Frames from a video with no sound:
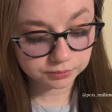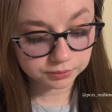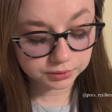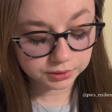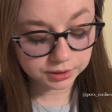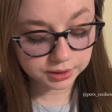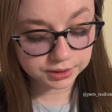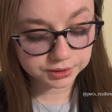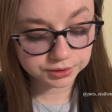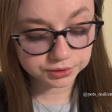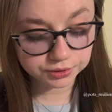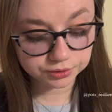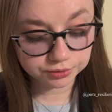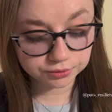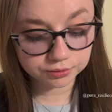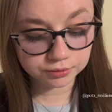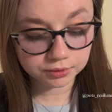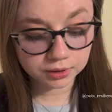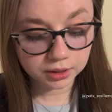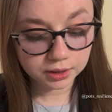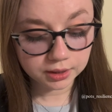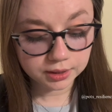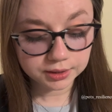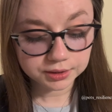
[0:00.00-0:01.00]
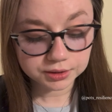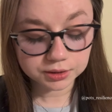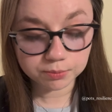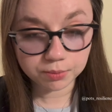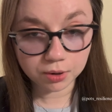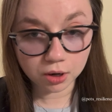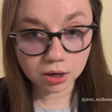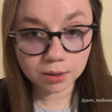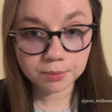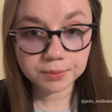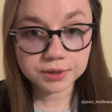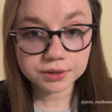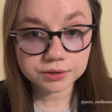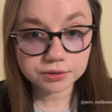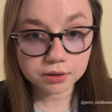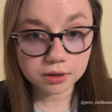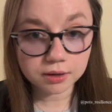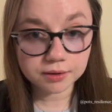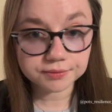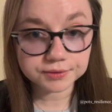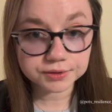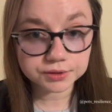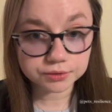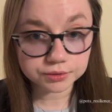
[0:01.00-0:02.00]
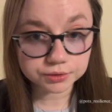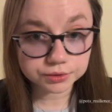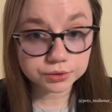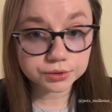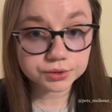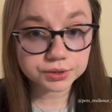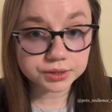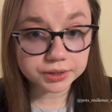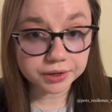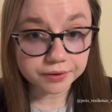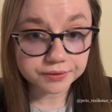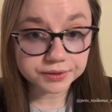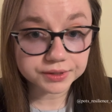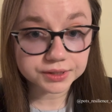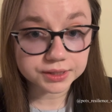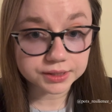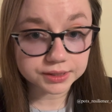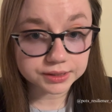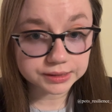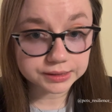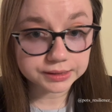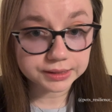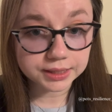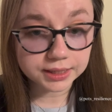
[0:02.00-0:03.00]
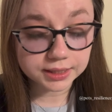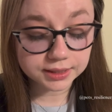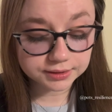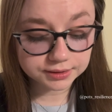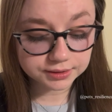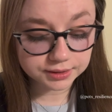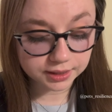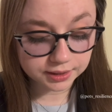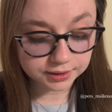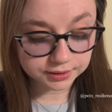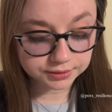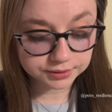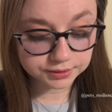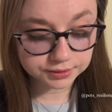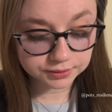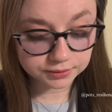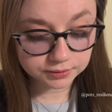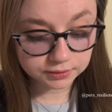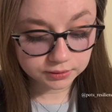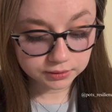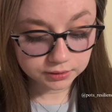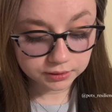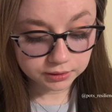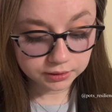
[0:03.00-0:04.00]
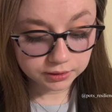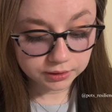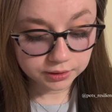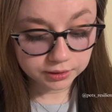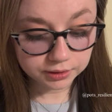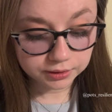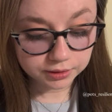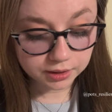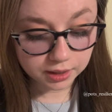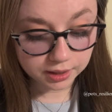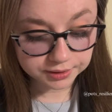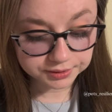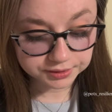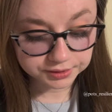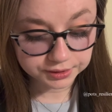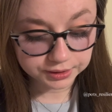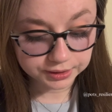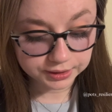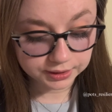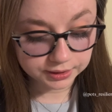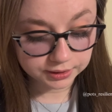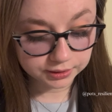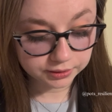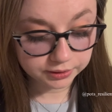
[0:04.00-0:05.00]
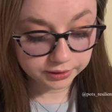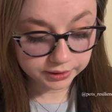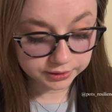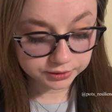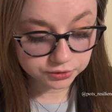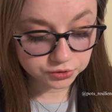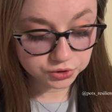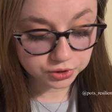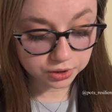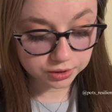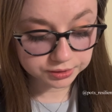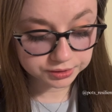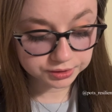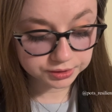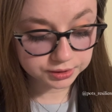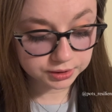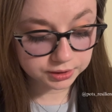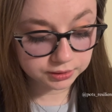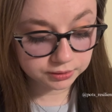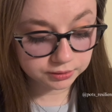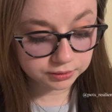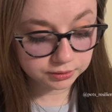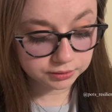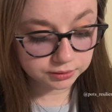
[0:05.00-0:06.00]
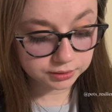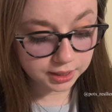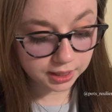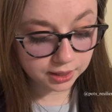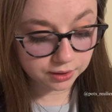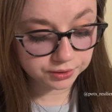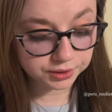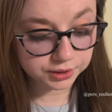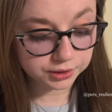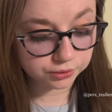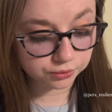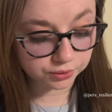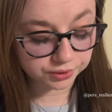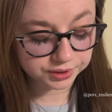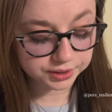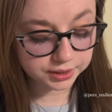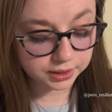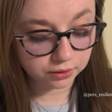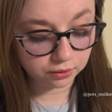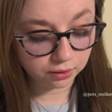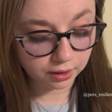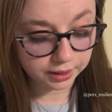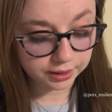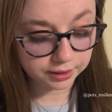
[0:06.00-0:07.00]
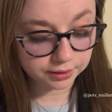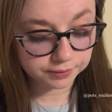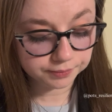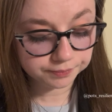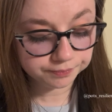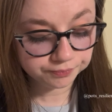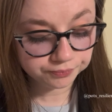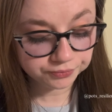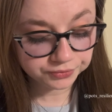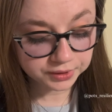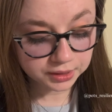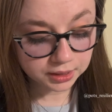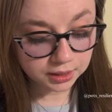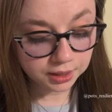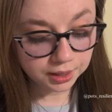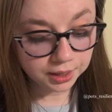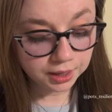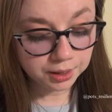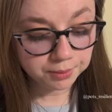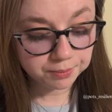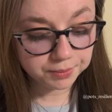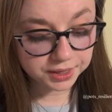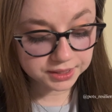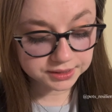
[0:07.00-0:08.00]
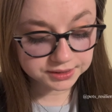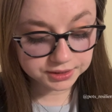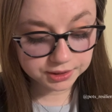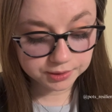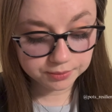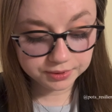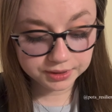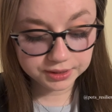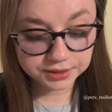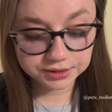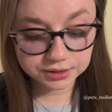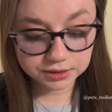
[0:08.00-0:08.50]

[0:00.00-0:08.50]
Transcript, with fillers: into Department of Social Services, DSS, custody in Johnston County, North Carolina. My siblings